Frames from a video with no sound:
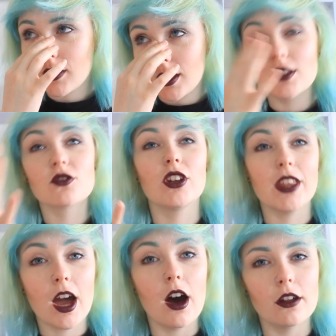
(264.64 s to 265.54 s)
it's
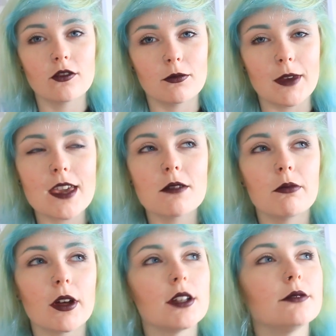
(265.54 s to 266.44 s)
really hard for me,
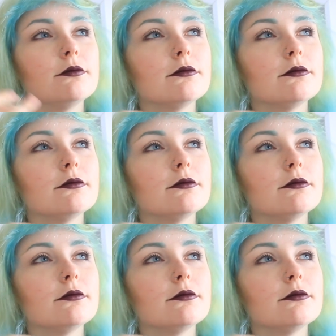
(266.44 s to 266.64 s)
but